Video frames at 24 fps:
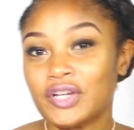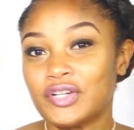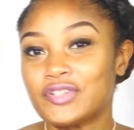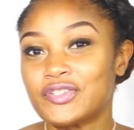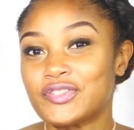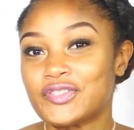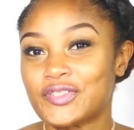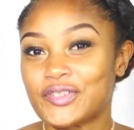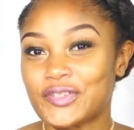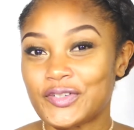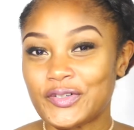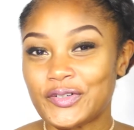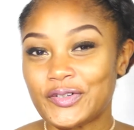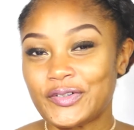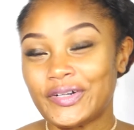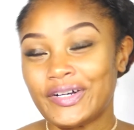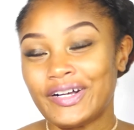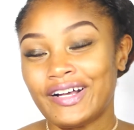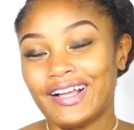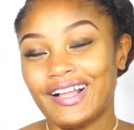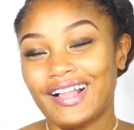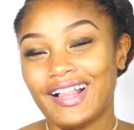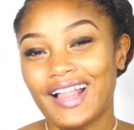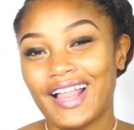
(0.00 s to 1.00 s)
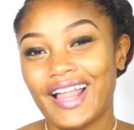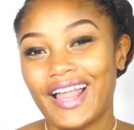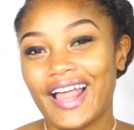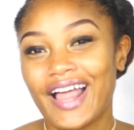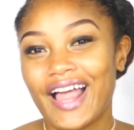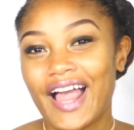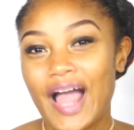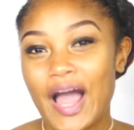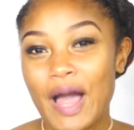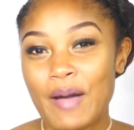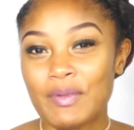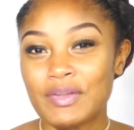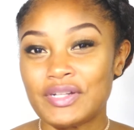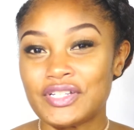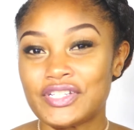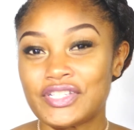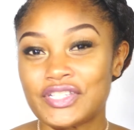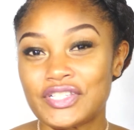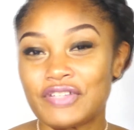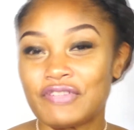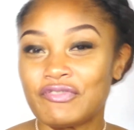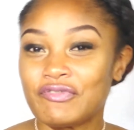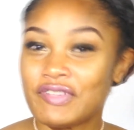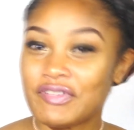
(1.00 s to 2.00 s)
So I'm gonna
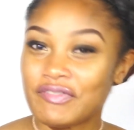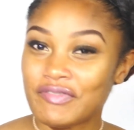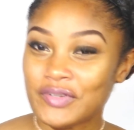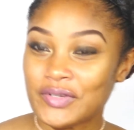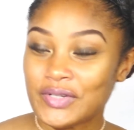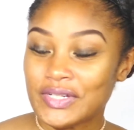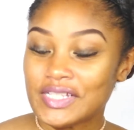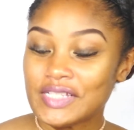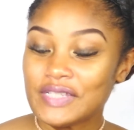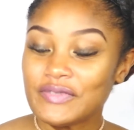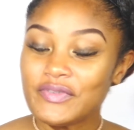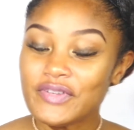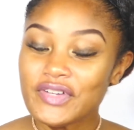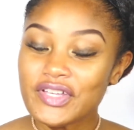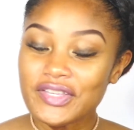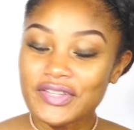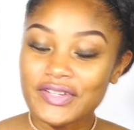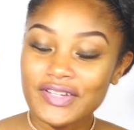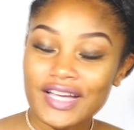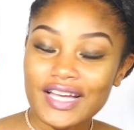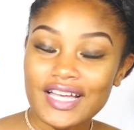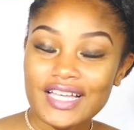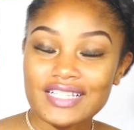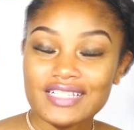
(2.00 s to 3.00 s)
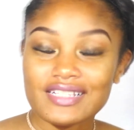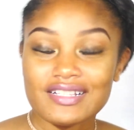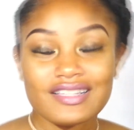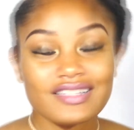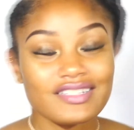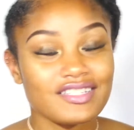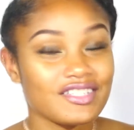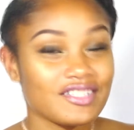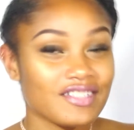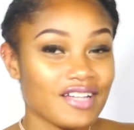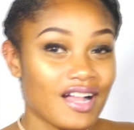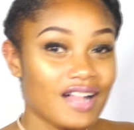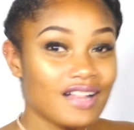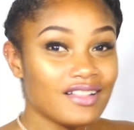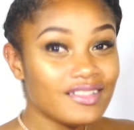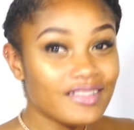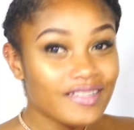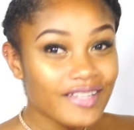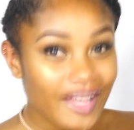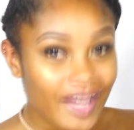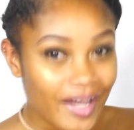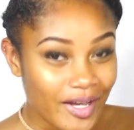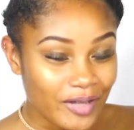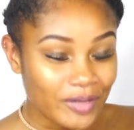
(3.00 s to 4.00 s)
just review this for you guys let y'all
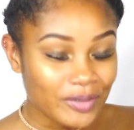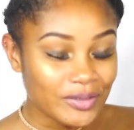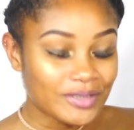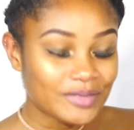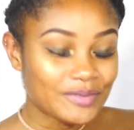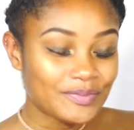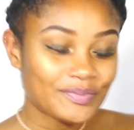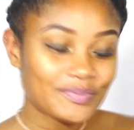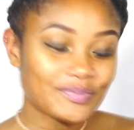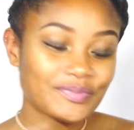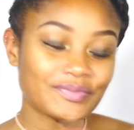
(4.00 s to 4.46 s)
know